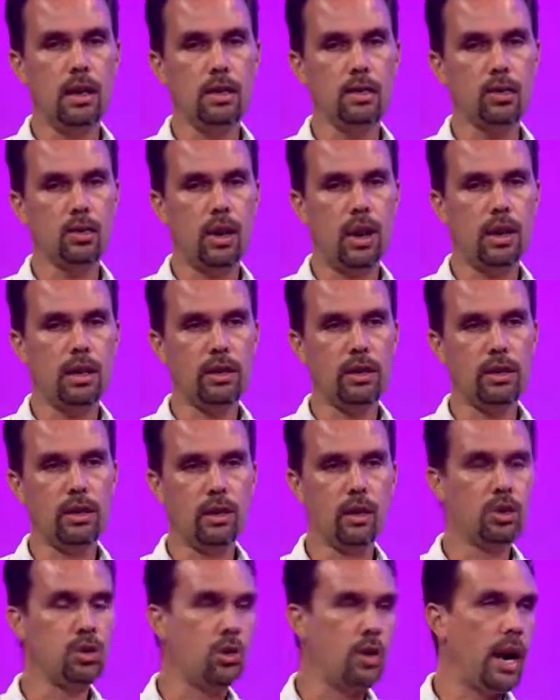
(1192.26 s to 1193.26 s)
try to
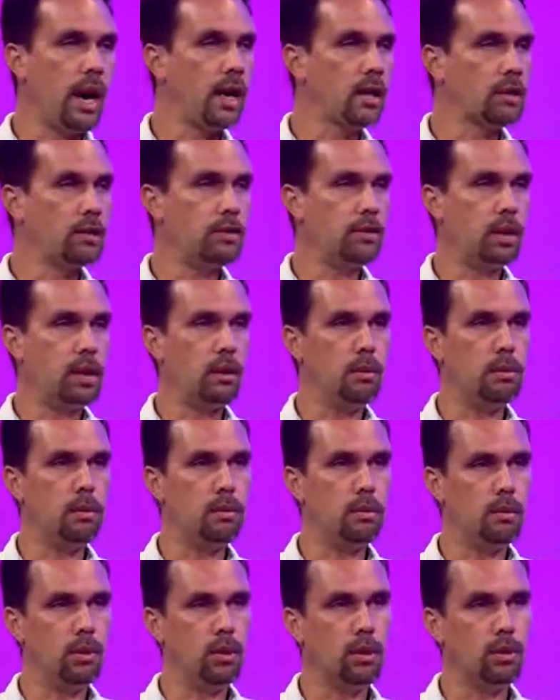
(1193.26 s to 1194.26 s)
distract
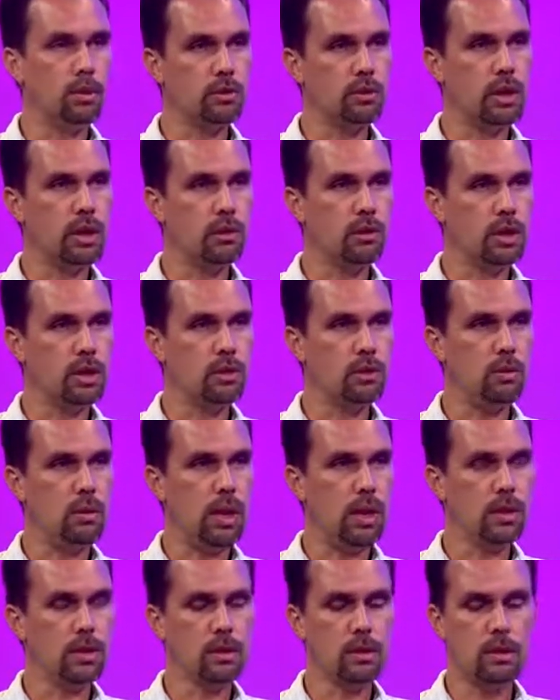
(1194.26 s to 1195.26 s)
from those fundamental
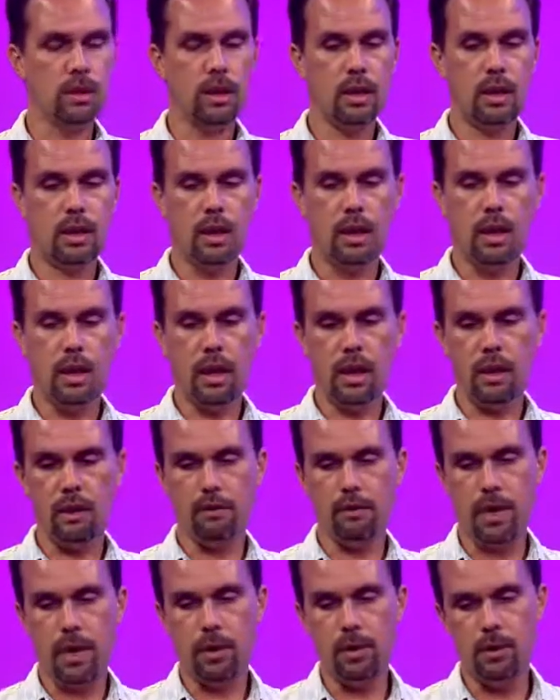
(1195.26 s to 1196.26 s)
rights. And I
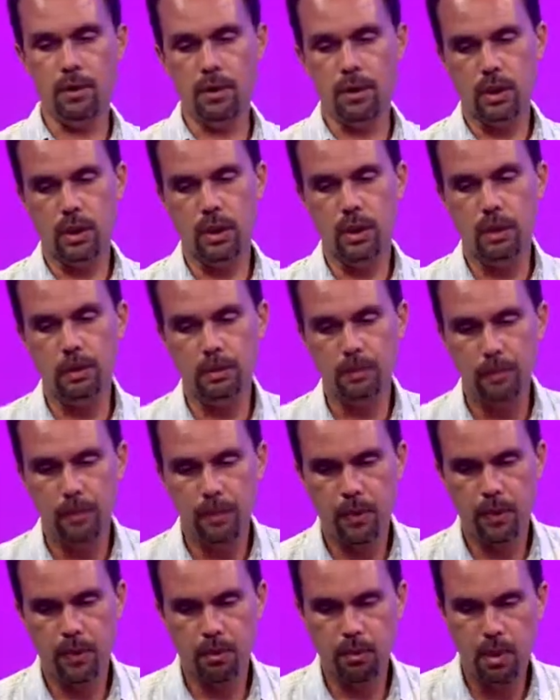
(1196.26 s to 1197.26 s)
found
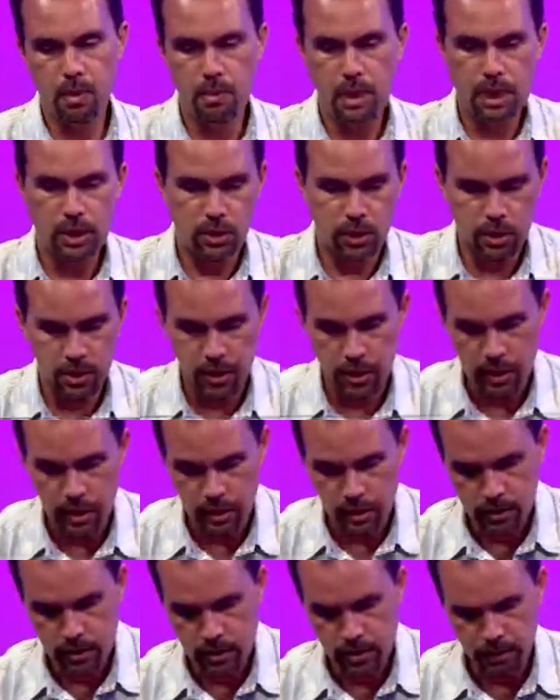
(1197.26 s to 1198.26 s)
3 major
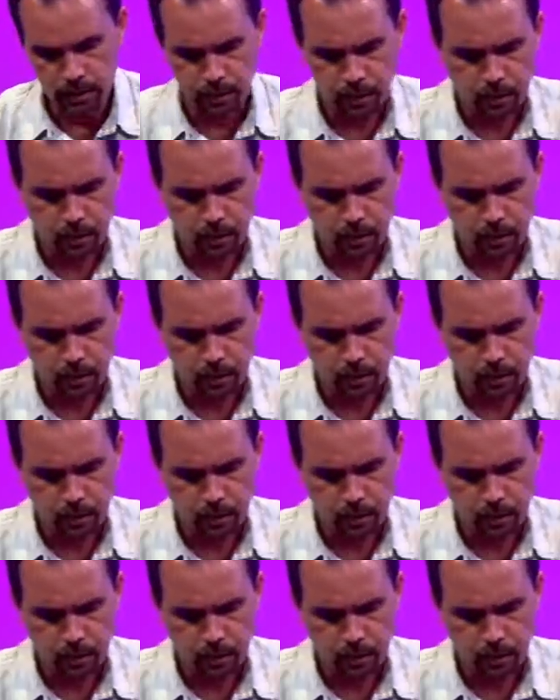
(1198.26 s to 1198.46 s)
things.